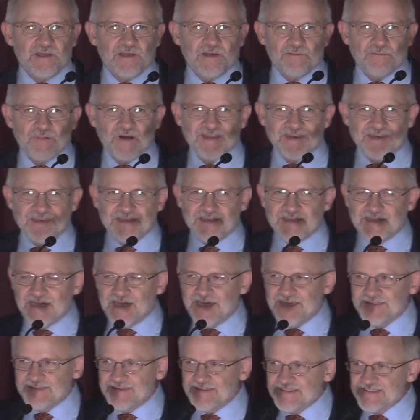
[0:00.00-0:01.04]
But
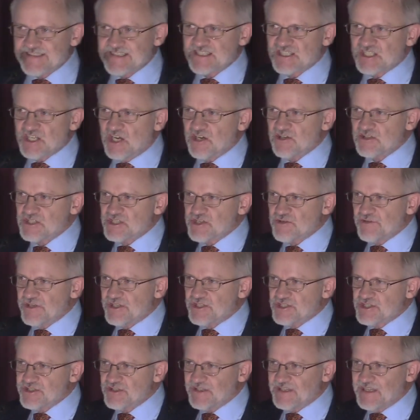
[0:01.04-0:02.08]
at this juncture, it
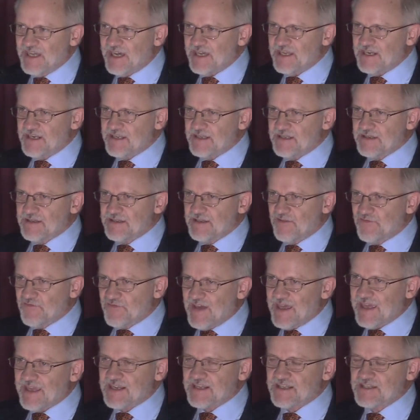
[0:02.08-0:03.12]
should not, the
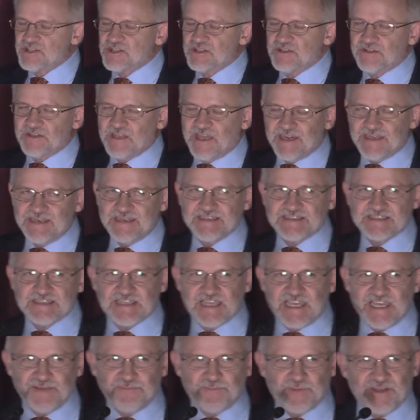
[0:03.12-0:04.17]
fact should not
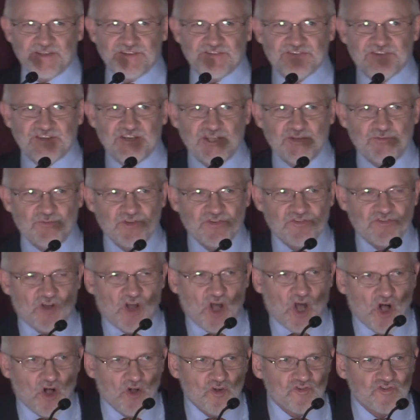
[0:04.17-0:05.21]
escape us that he was
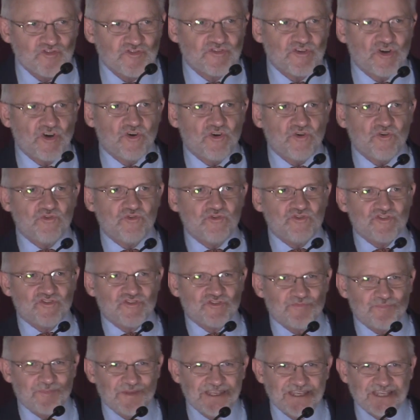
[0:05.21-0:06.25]
also
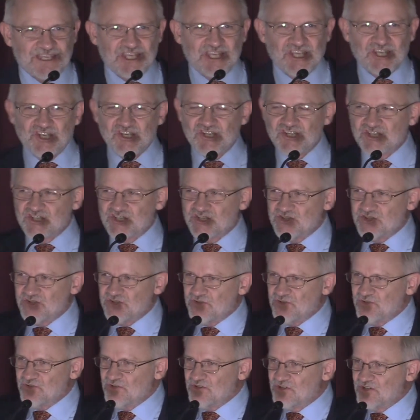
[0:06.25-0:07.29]
speaking
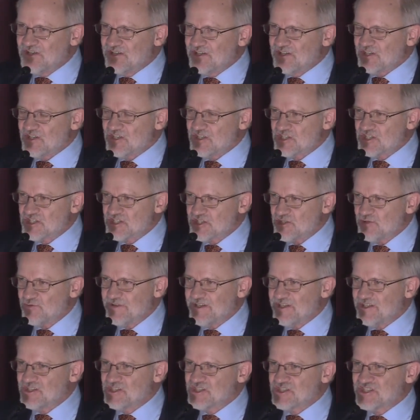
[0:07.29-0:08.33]
to
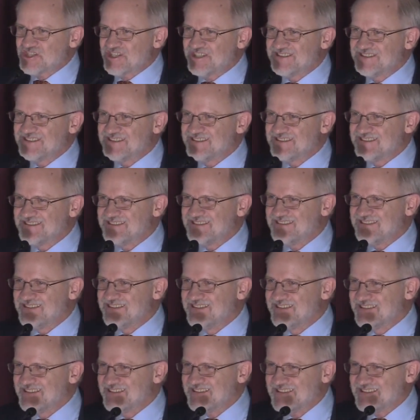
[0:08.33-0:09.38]
Jewish
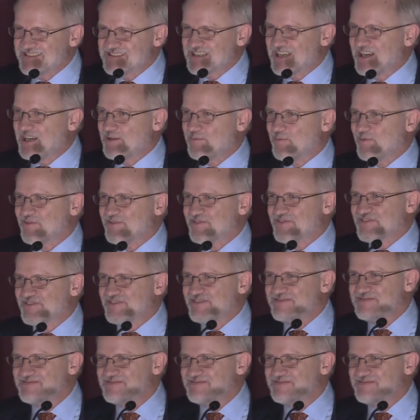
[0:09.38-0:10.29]
disciples.